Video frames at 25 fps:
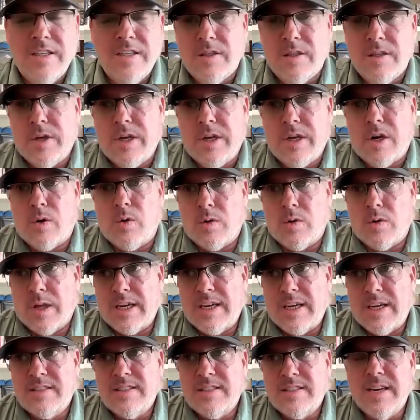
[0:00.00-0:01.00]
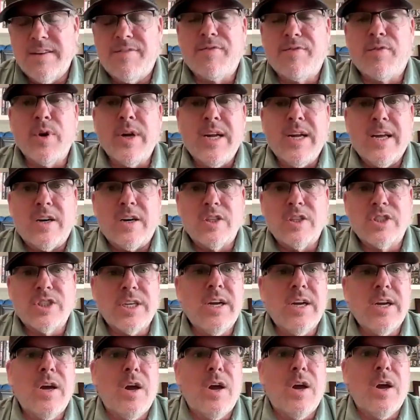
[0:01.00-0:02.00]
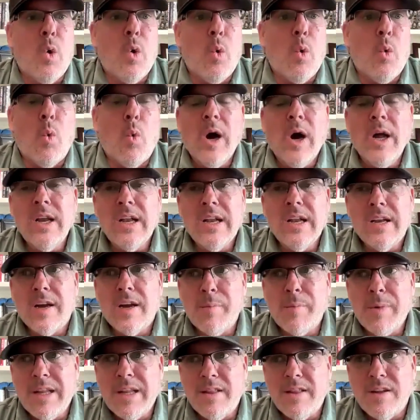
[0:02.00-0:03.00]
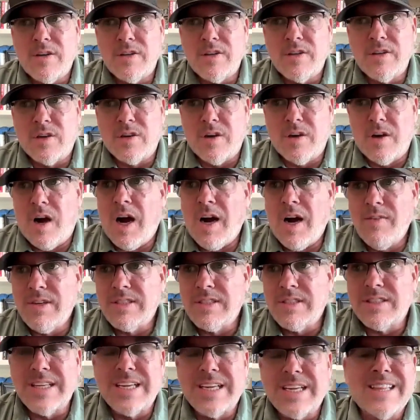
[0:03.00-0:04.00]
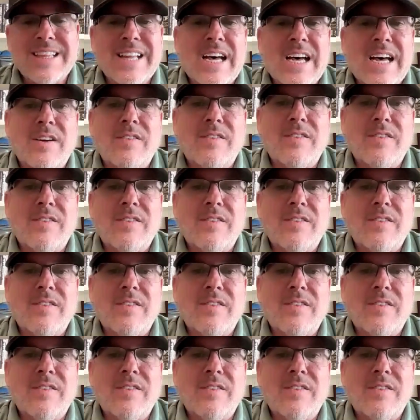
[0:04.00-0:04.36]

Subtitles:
So, like you say, free energy. There's obviously a lot